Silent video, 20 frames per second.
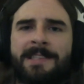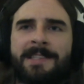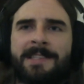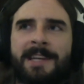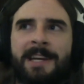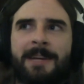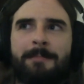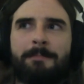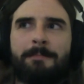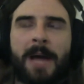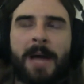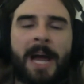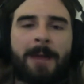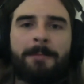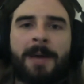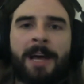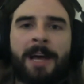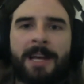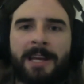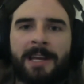It's like
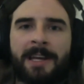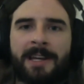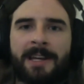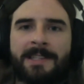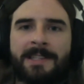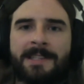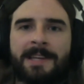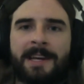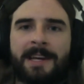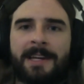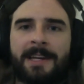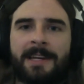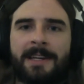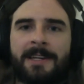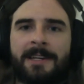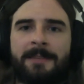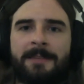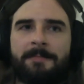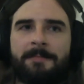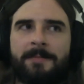backpacking. It's like,
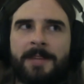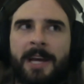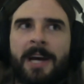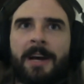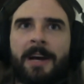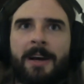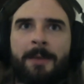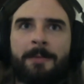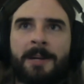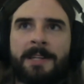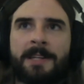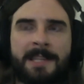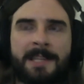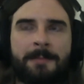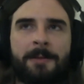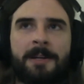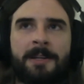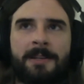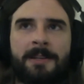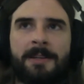yeah, I'm gonna
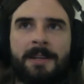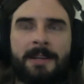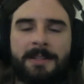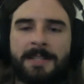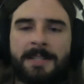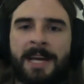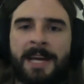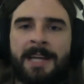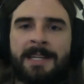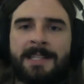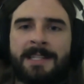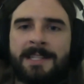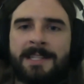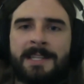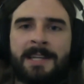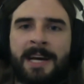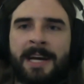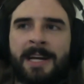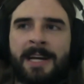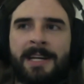sleep in a tent
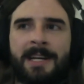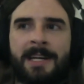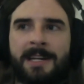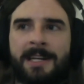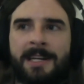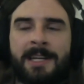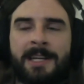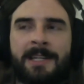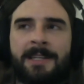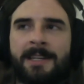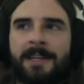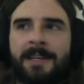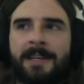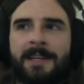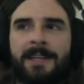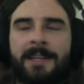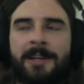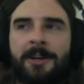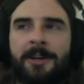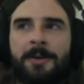tonight and eat,
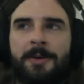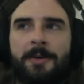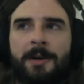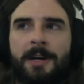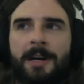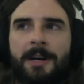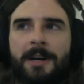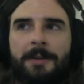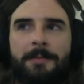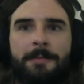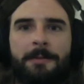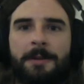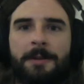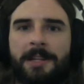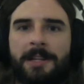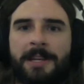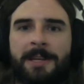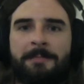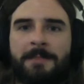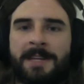a
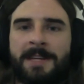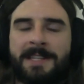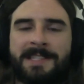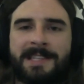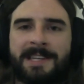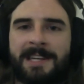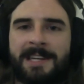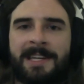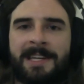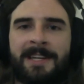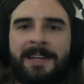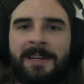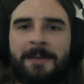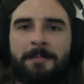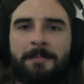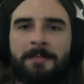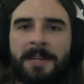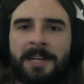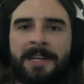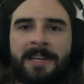really measly
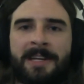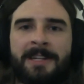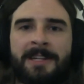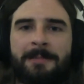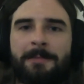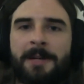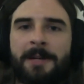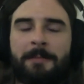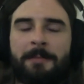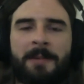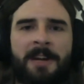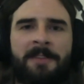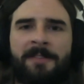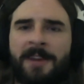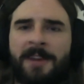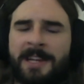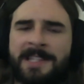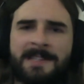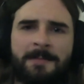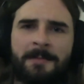meal, but I'm gonna
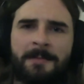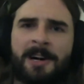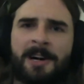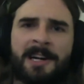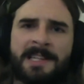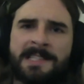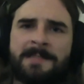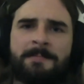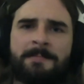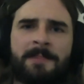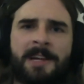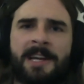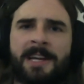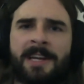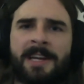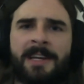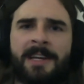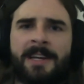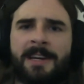find some awesome like